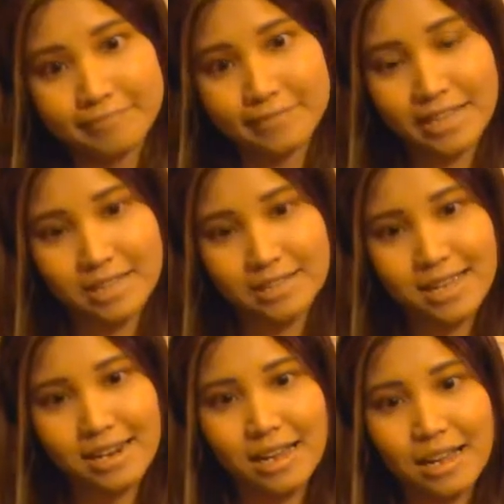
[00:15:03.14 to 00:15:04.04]
like I
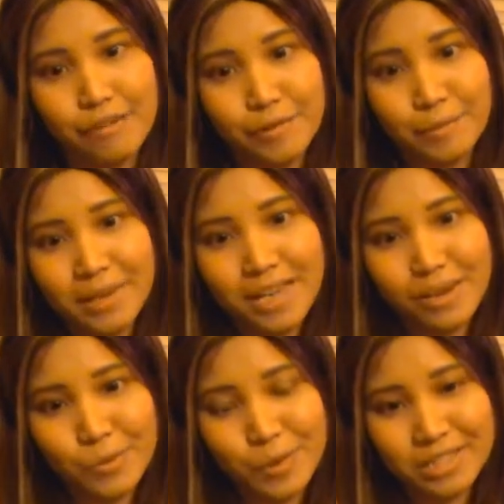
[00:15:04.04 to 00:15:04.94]
said, for me,
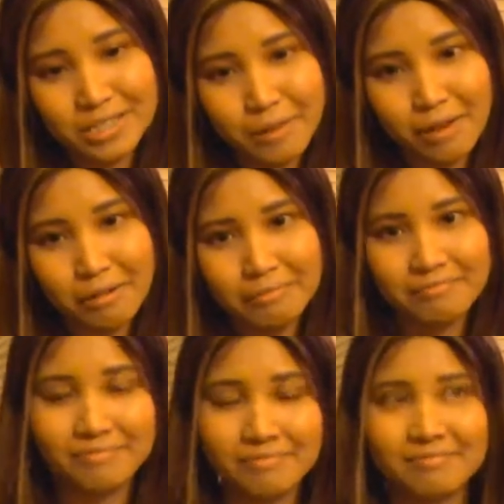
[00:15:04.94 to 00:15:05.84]
it works about
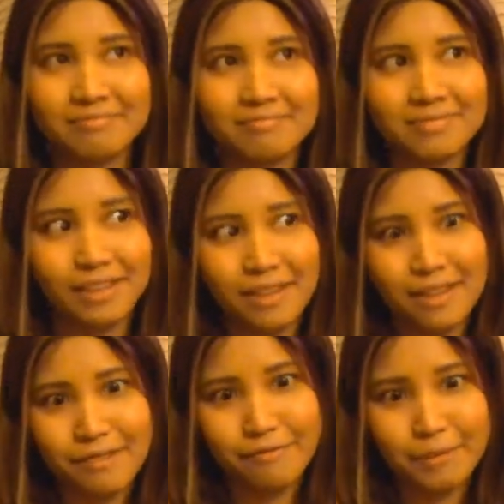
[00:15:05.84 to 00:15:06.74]

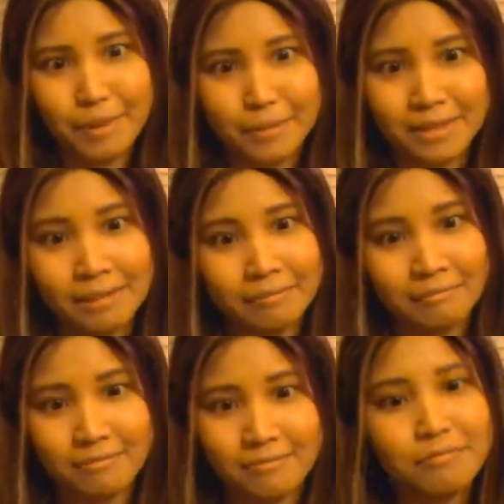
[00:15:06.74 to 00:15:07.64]
50%.
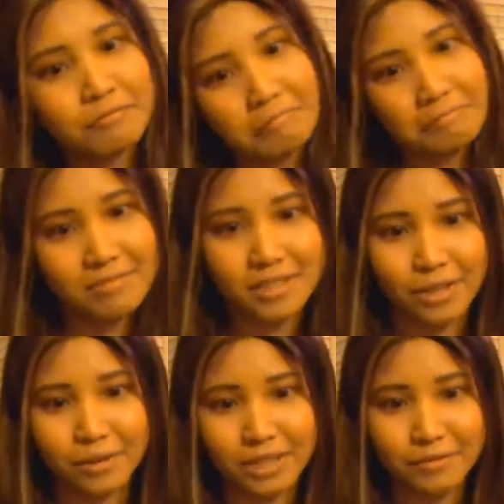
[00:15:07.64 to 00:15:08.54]

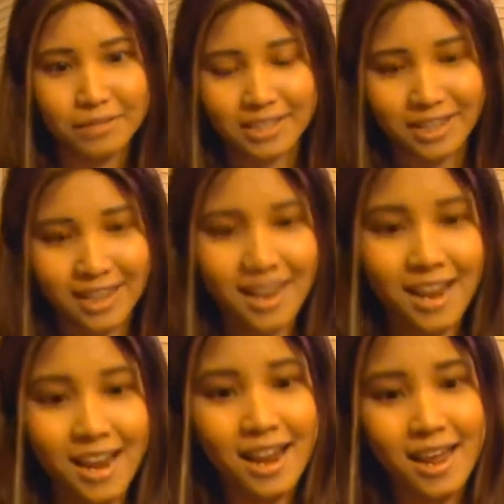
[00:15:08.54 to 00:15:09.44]
So give or take.
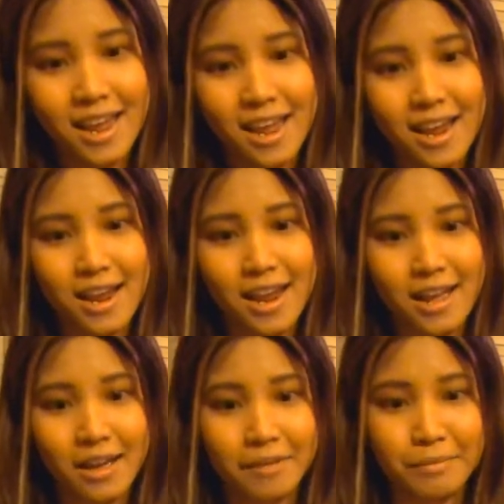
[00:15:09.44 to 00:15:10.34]

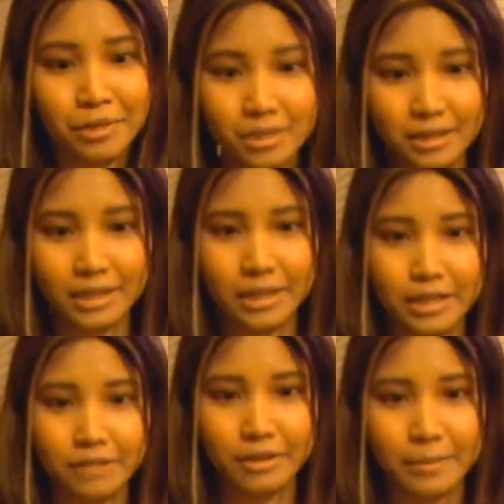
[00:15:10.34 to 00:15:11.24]
Good luck,
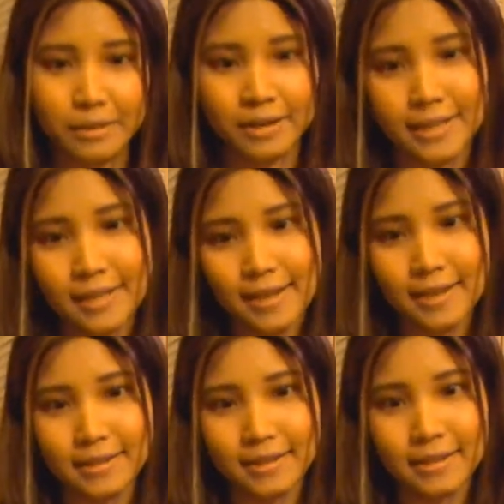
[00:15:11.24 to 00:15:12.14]
everybody,
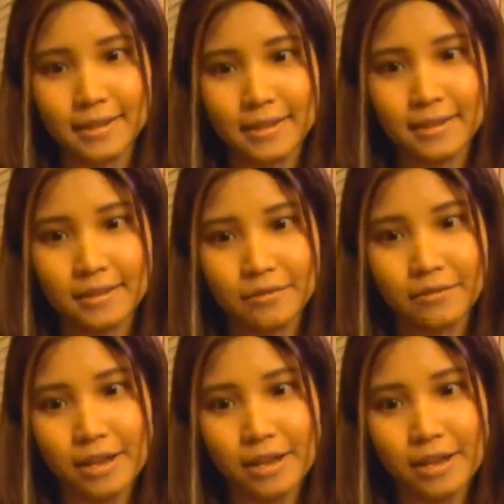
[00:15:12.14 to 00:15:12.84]
and